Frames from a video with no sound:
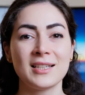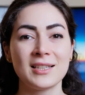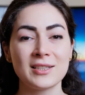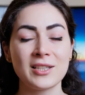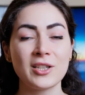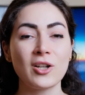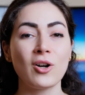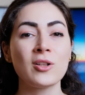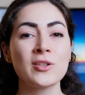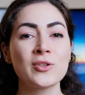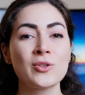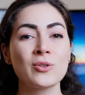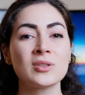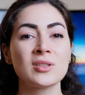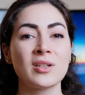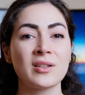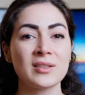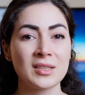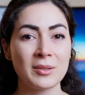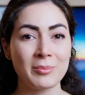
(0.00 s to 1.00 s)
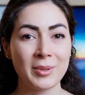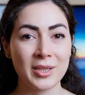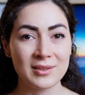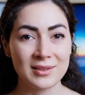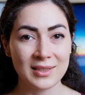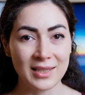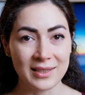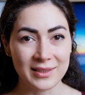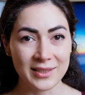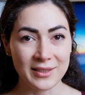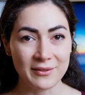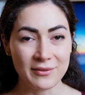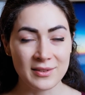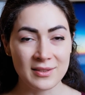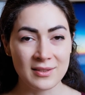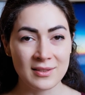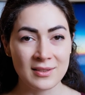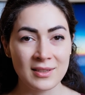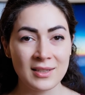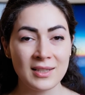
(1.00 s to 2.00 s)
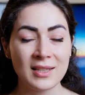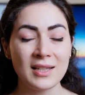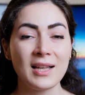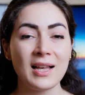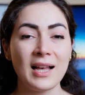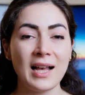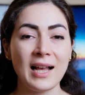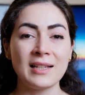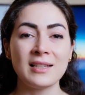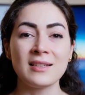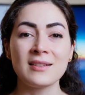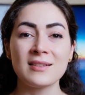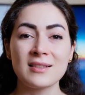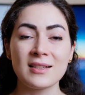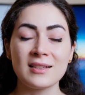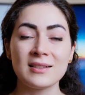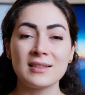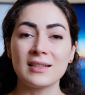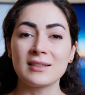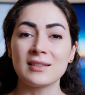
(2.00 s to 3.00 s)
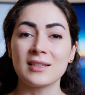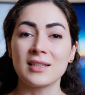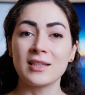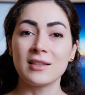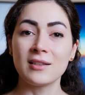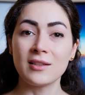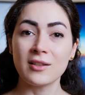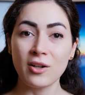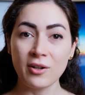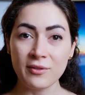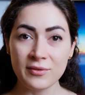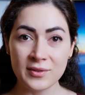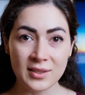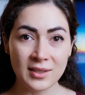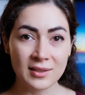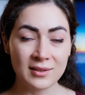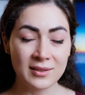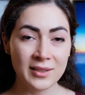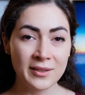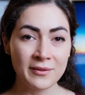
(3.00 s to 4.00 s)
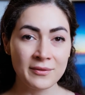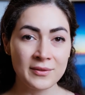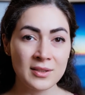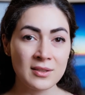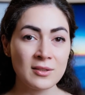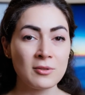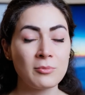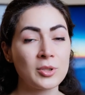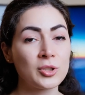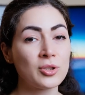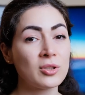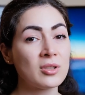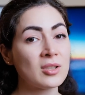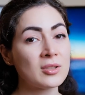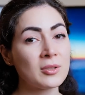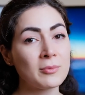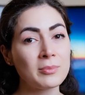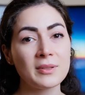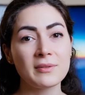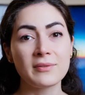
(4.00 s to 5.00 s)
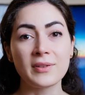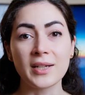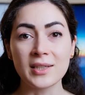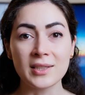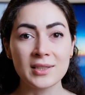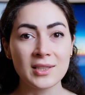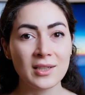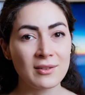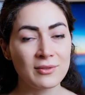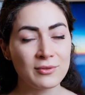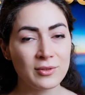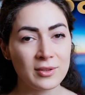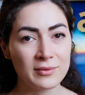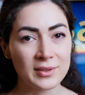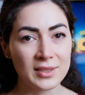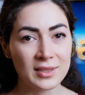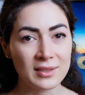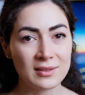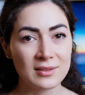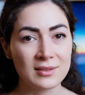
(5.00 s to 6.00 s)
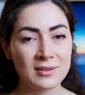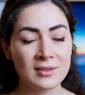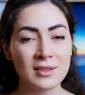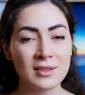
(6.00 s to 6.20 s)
They also talked about deadlifts, and he said that he loves deadlifts, but you got to be very careful with it.